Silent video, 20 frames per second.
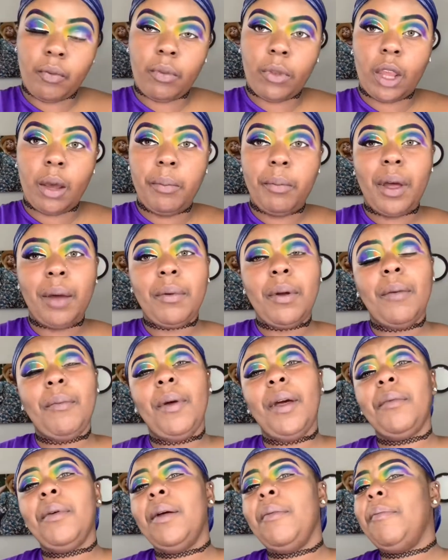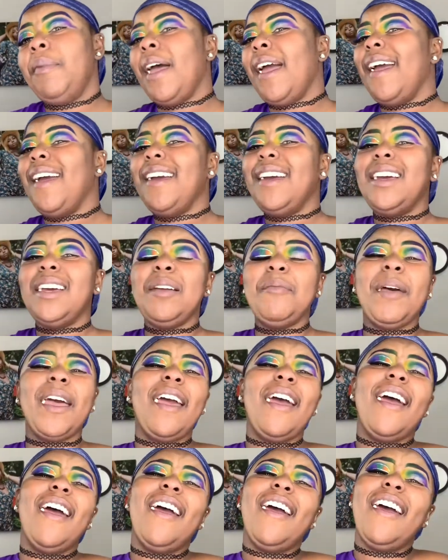yourself a little room
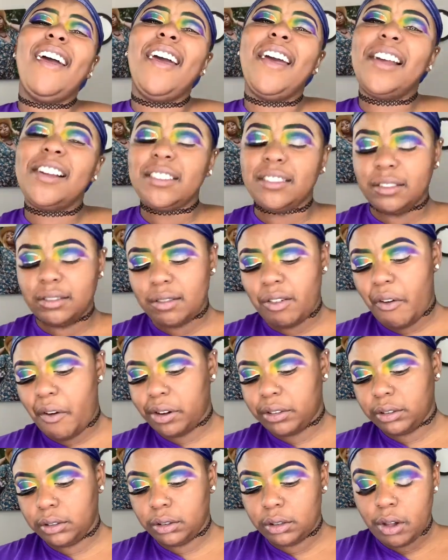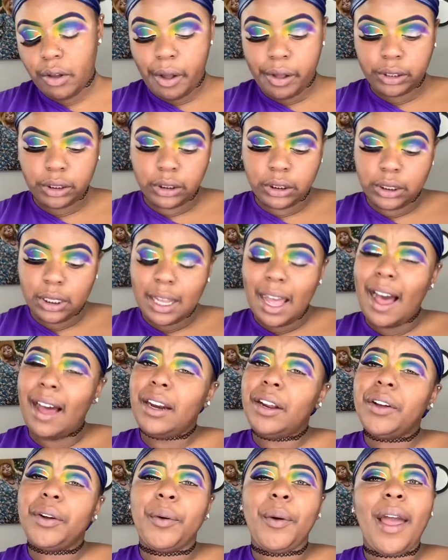to, highlight that underbrow if you
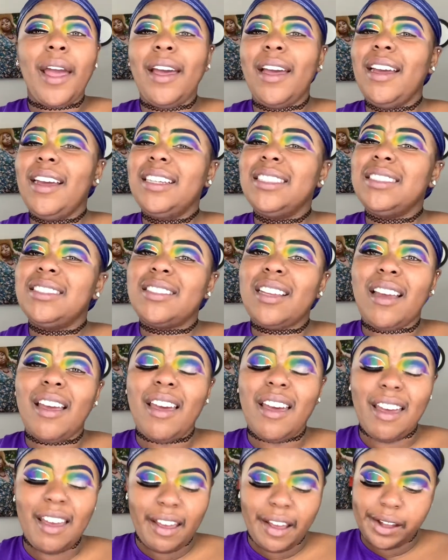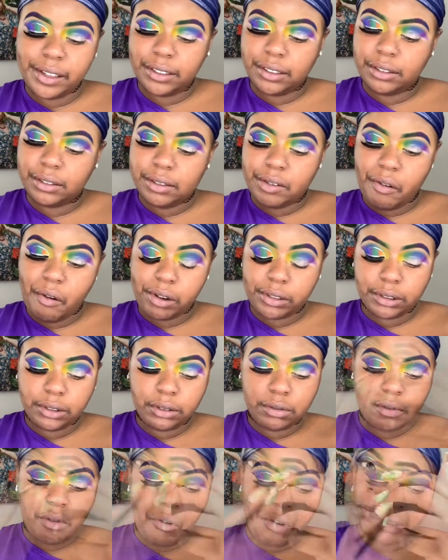want to. Don't mind me
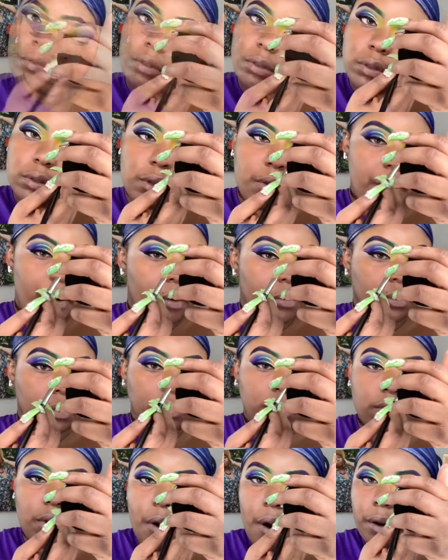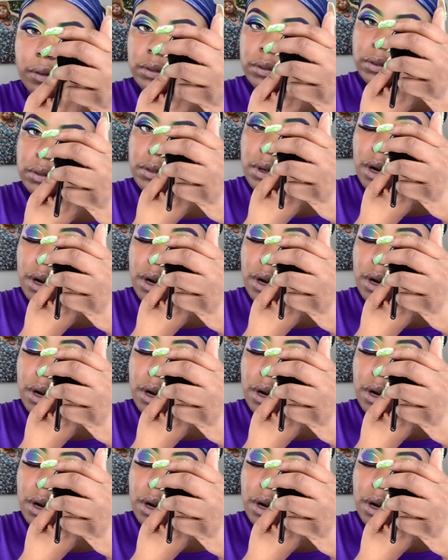jamming Alicia Keys, okay?